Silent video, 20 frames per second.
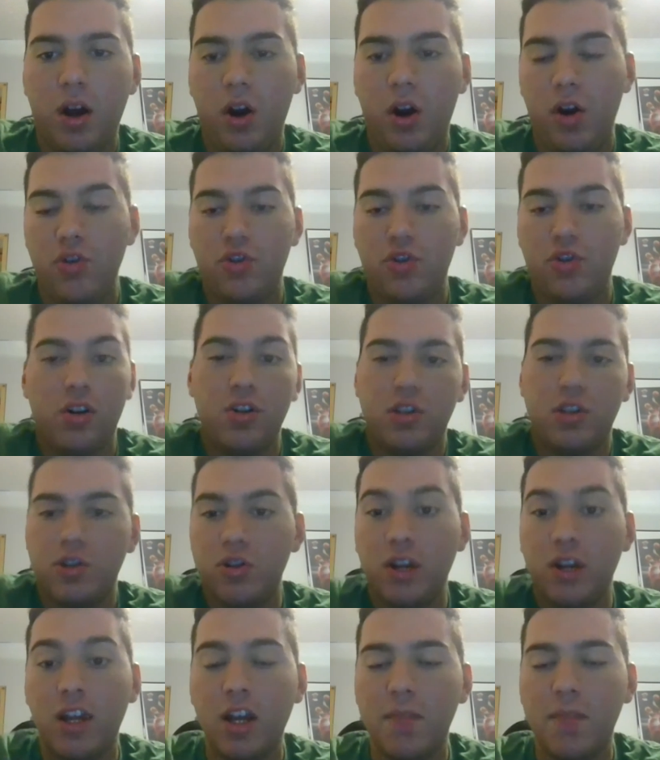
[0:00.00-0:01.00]
Josh
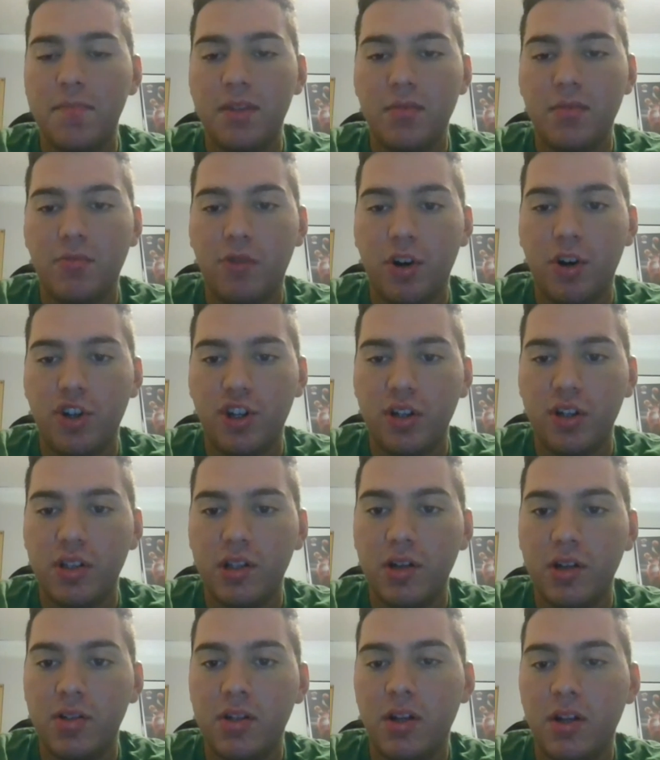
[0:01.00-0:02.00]
Jacobs rushing
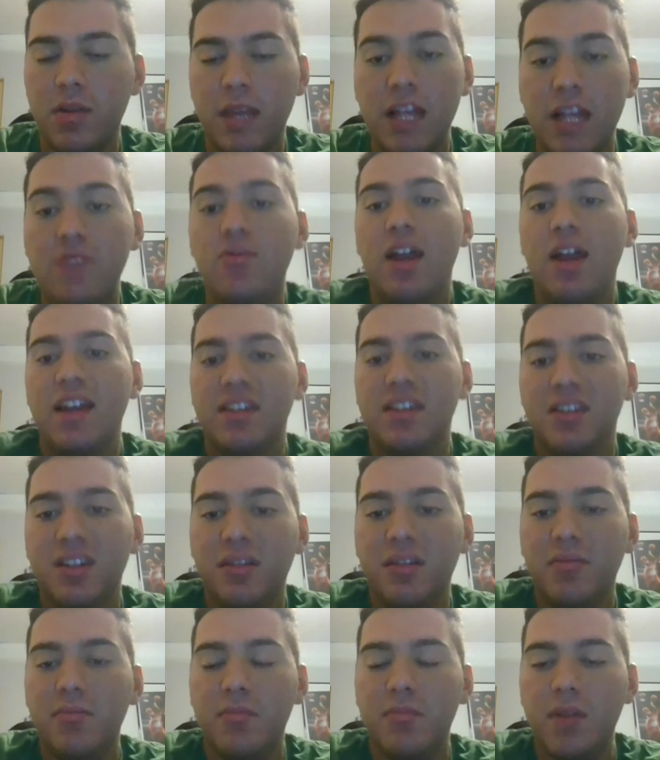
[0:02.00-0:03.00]
touchdown. That's what I see
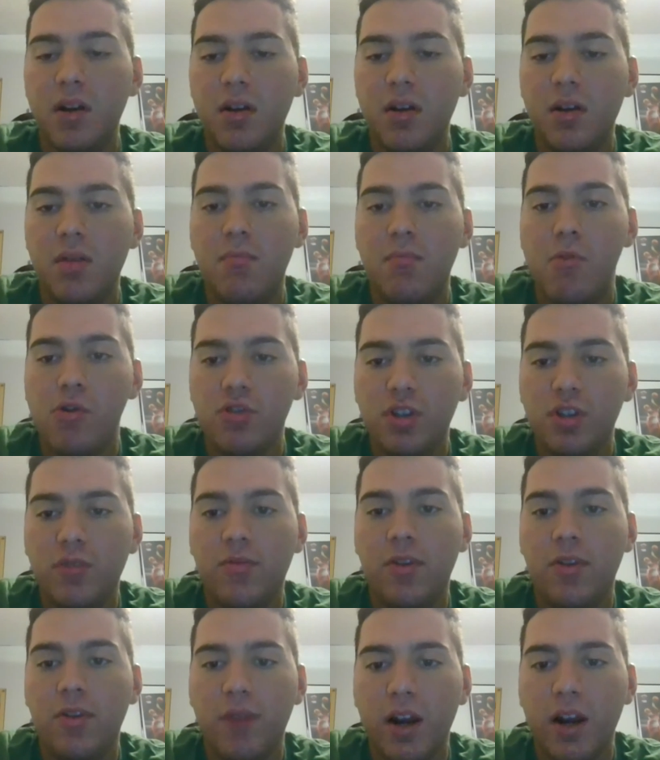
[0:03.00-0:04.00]
mostly for
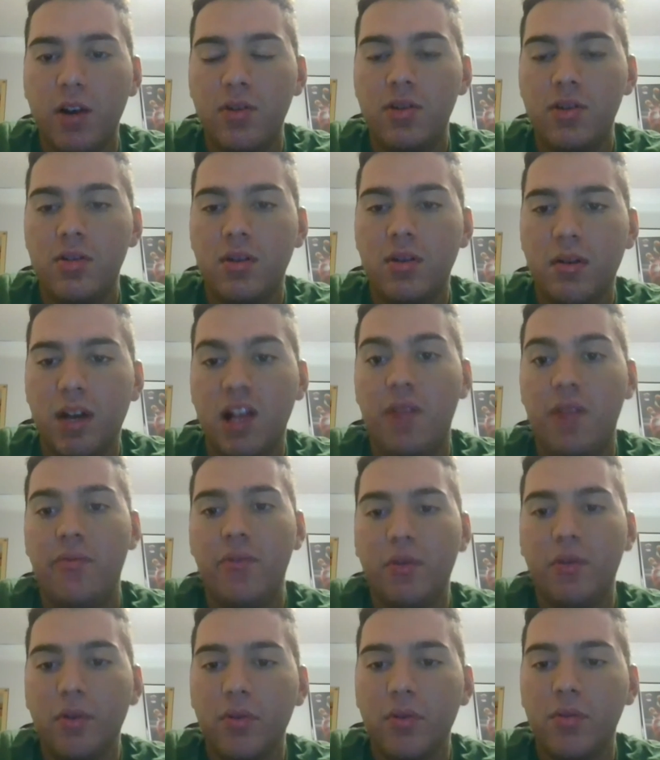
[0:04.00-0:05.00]
the Raiders and a
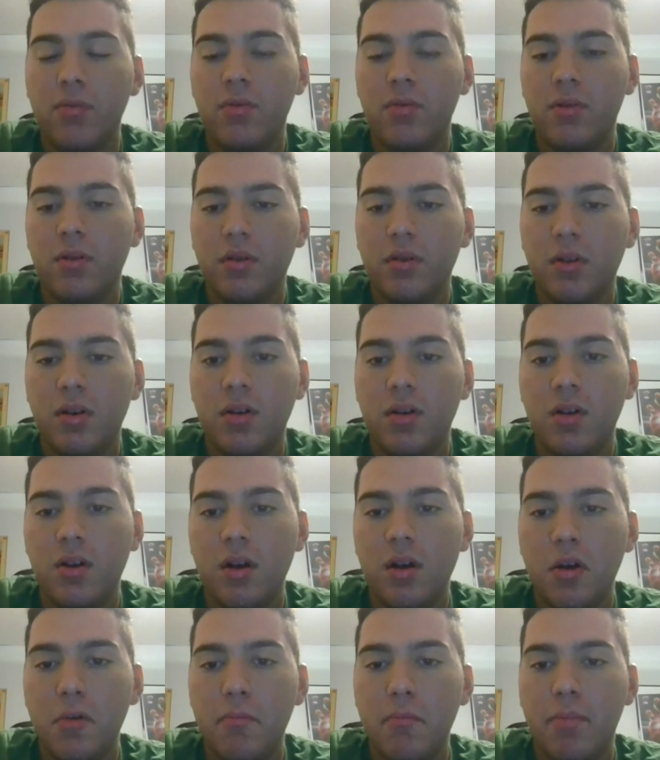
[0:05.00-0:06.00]
field goal.
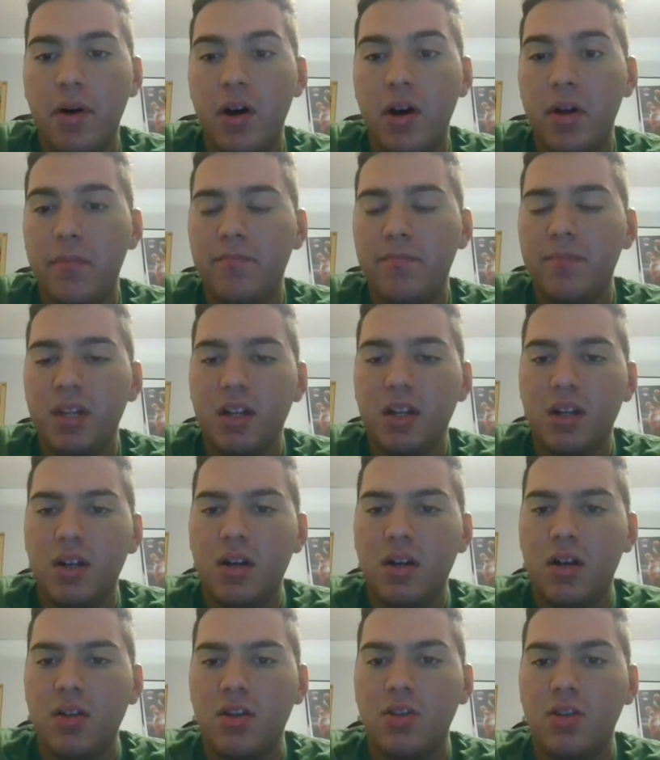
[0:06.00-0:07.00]
But
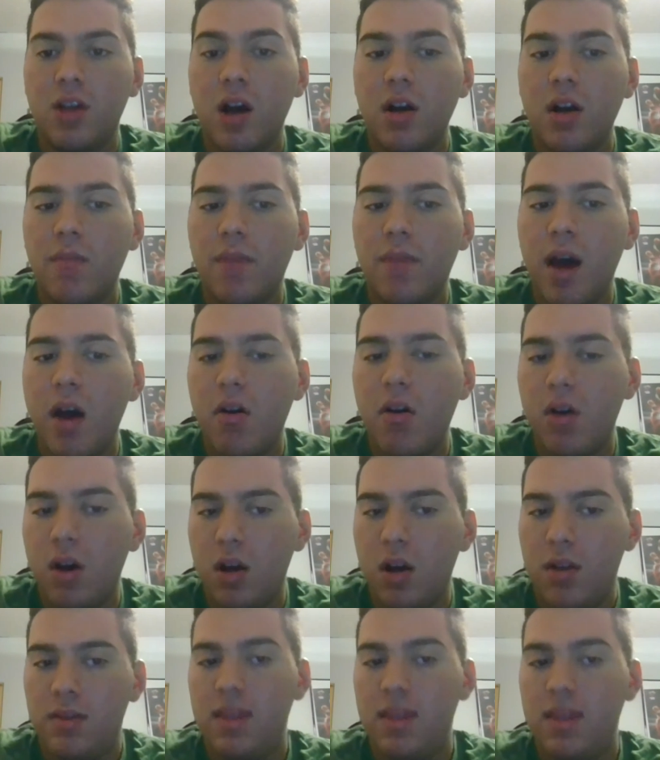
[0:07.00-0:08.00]
to talk about
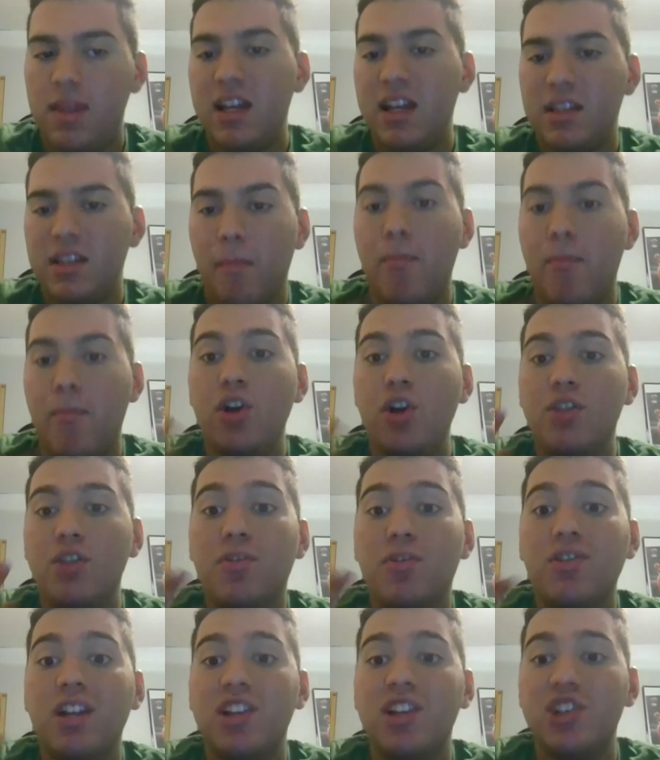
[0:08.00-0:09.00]
next, Baltimore
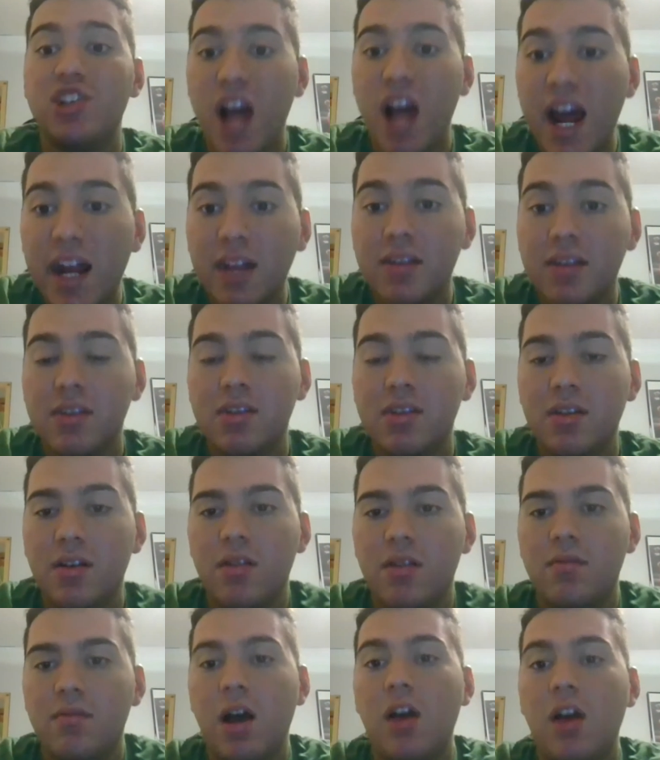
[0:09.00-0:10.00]
and the Giants.
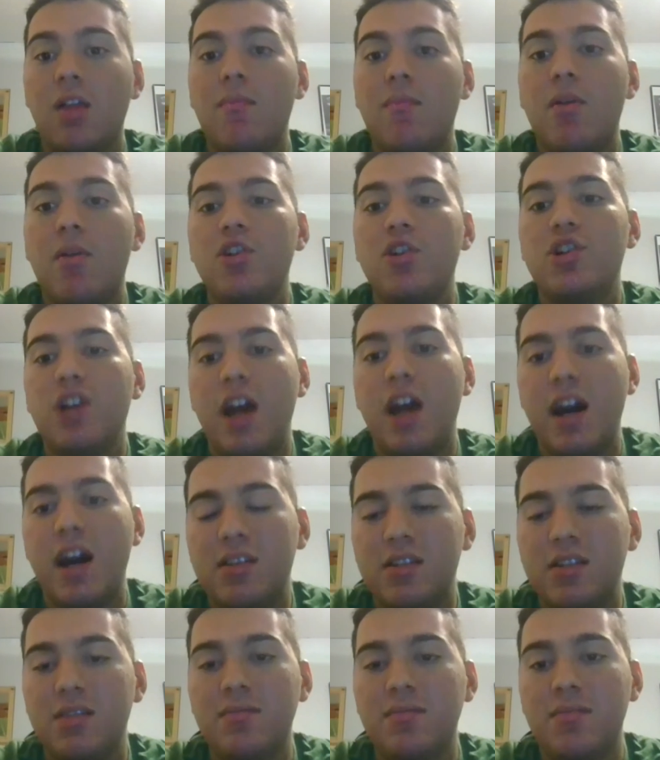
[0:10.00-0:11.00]
Now, Lamar
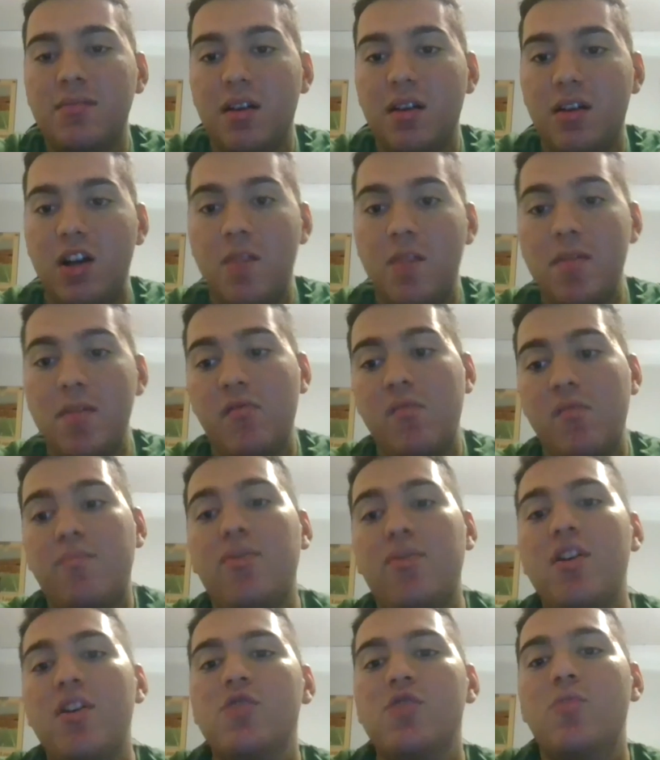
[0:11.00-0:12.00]
Jackson coming on an
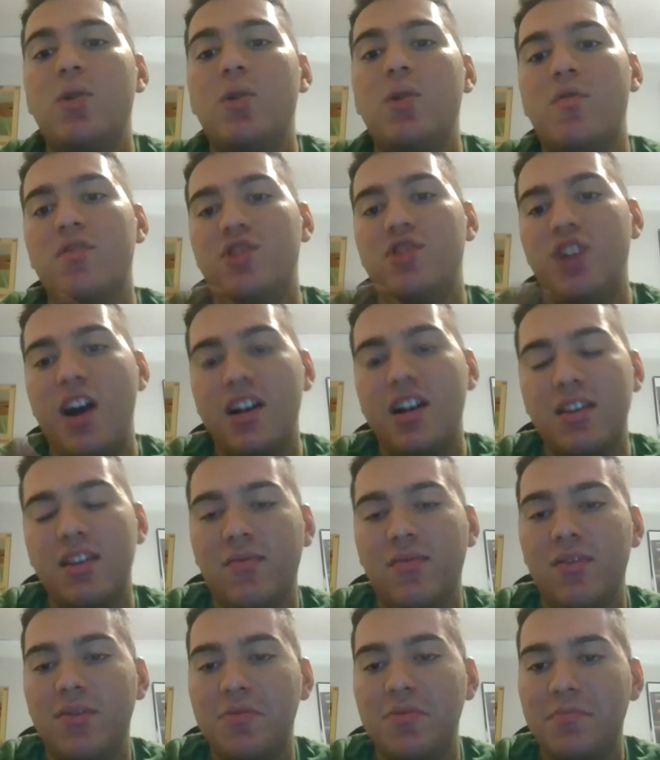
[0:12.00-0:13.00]
impressive win over
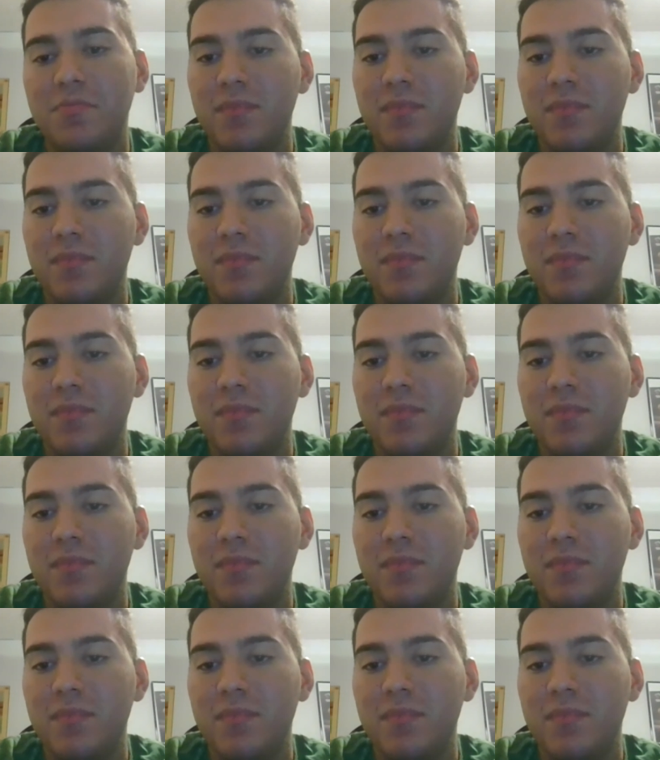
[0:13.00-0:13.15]
Jacksonville.